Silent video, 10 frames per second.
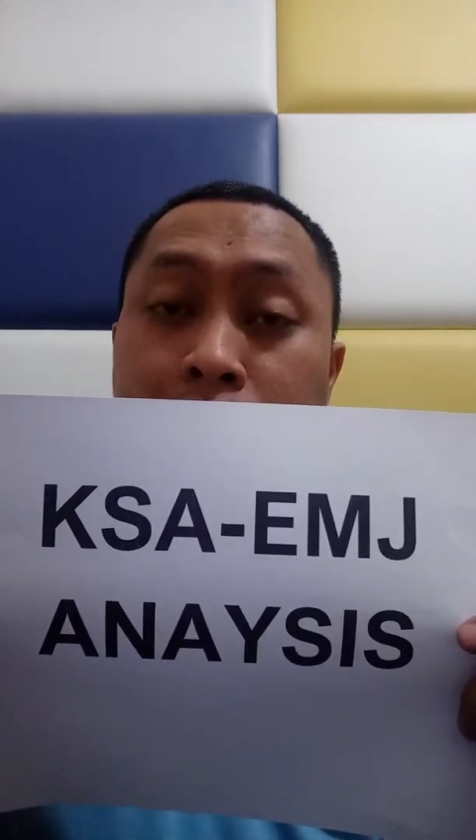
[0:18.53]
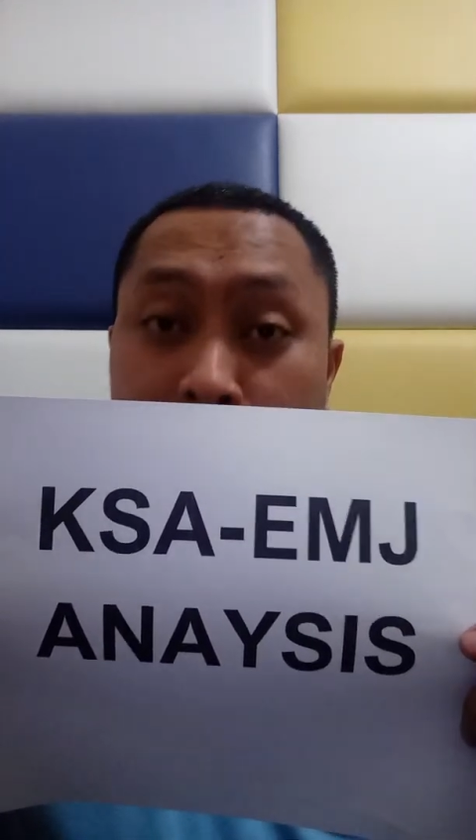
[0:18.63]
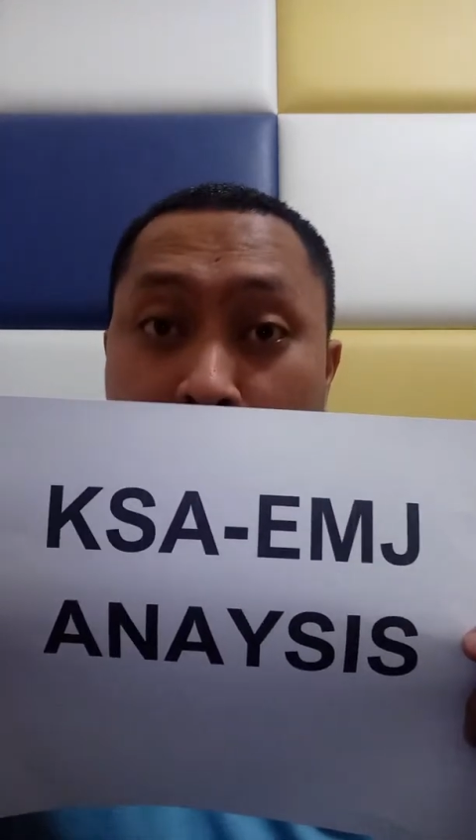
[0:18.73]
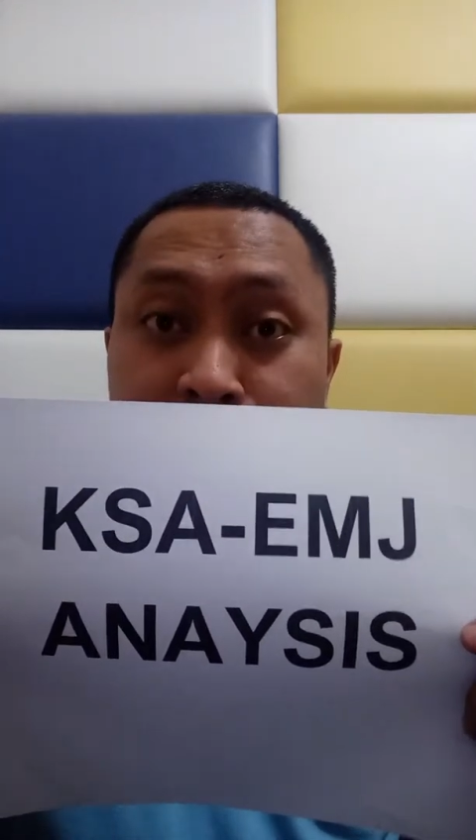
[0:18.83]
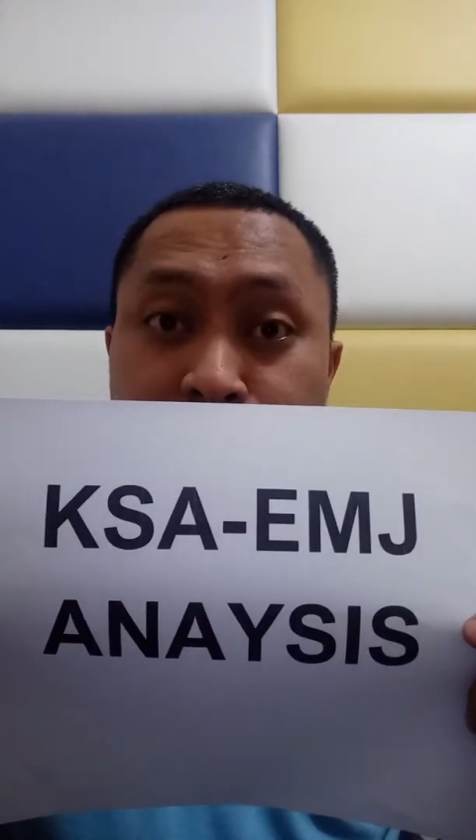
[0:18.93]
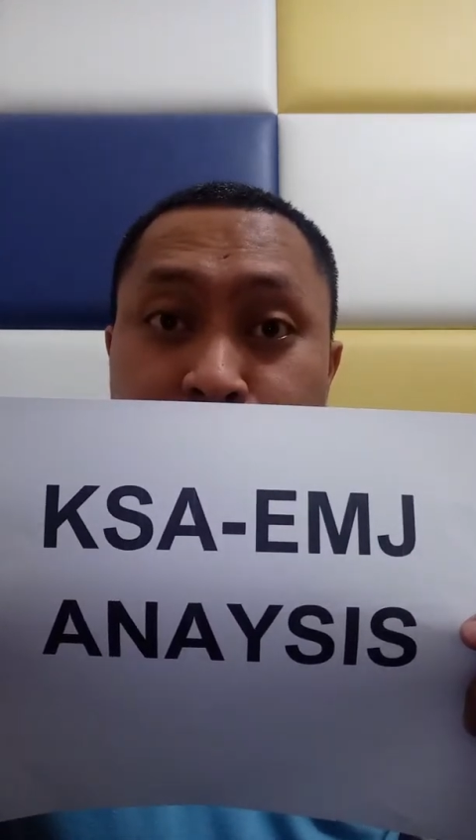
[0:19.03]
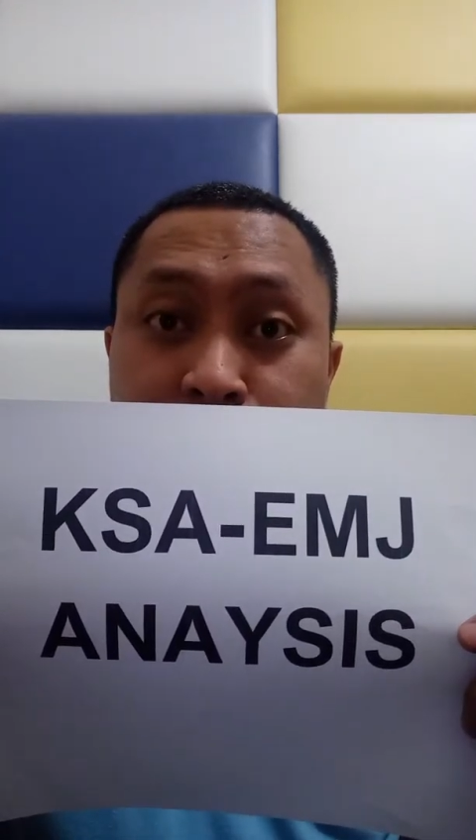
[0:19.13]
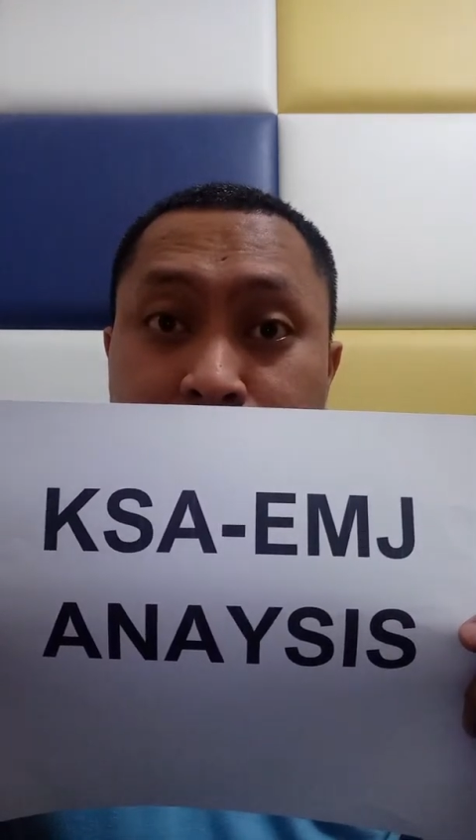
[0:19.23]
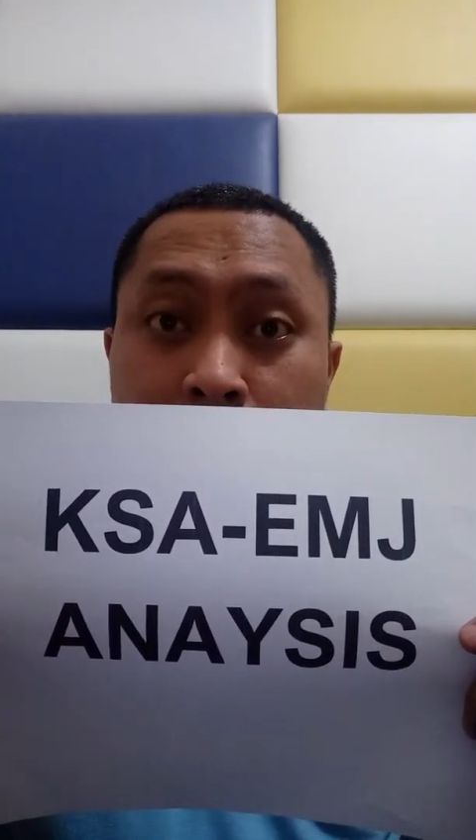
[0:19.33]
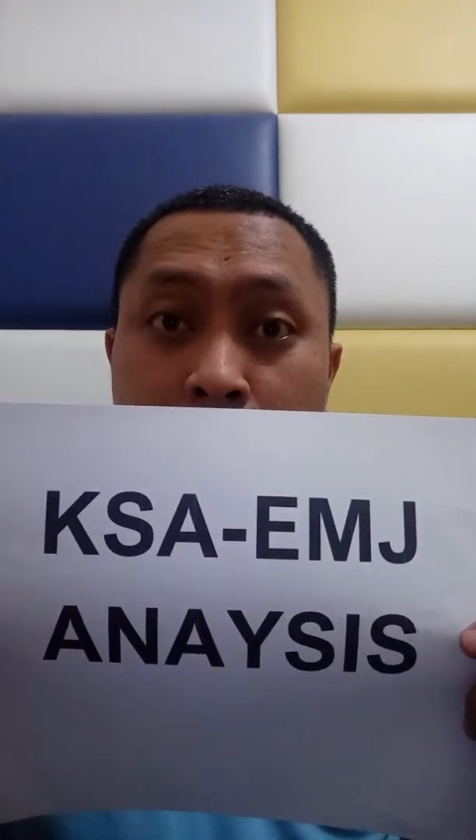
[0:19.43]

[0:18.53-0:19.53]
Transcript: analysis.